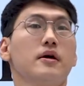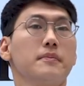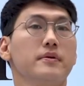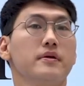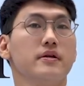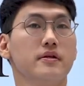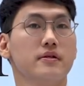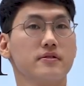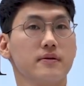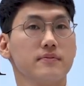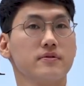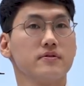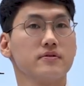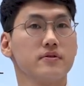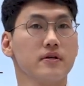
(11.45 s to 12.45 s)
be
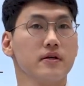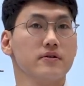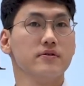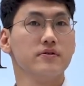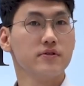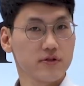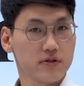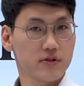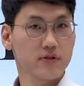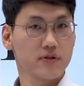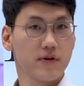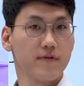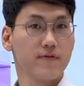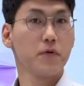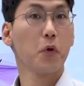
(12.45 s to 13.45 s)
something to get used to
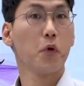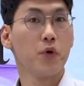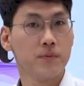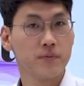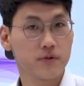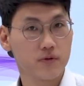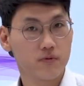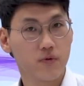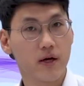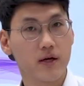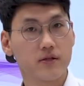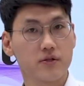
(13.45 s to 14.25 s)
the forms, right?